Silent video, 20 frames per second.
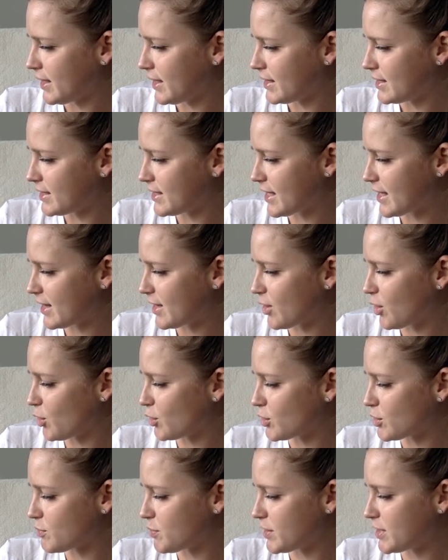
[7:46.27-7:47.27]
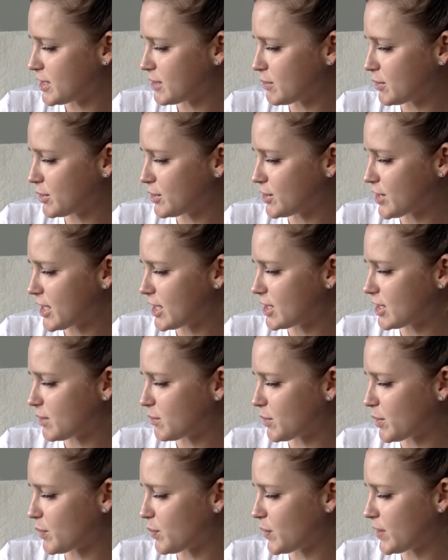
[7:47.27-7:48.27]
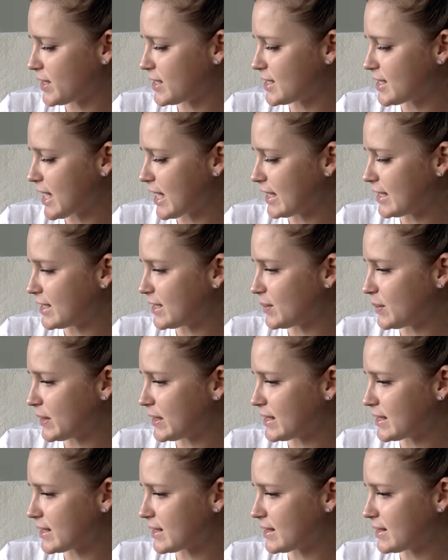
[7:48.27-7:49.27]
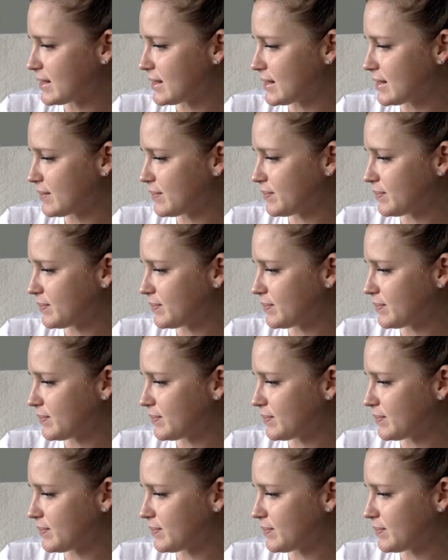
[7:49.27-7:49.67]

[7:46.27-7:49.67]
said the hospitable gentleman with sandy whiskers.